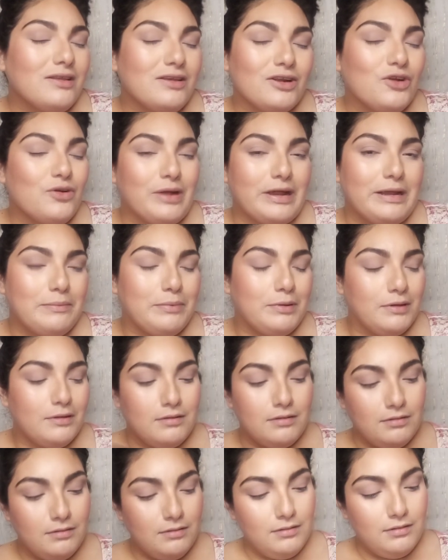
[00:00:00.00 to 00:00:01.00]
a grape.
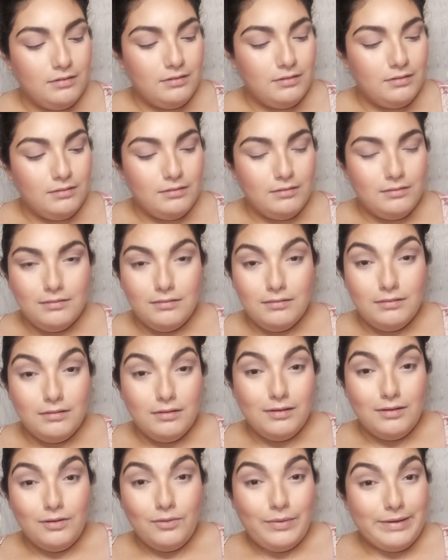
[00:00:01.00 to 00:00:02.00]

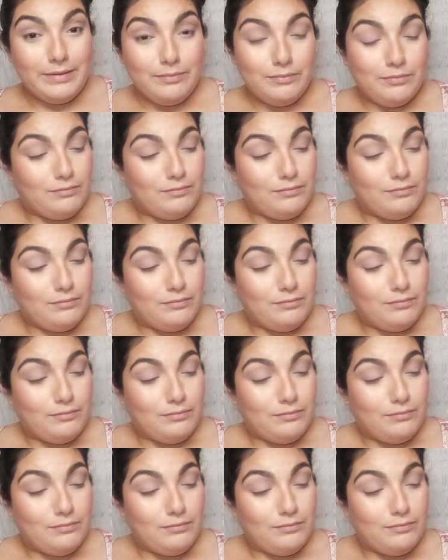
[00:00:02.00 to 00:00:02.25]
Grape.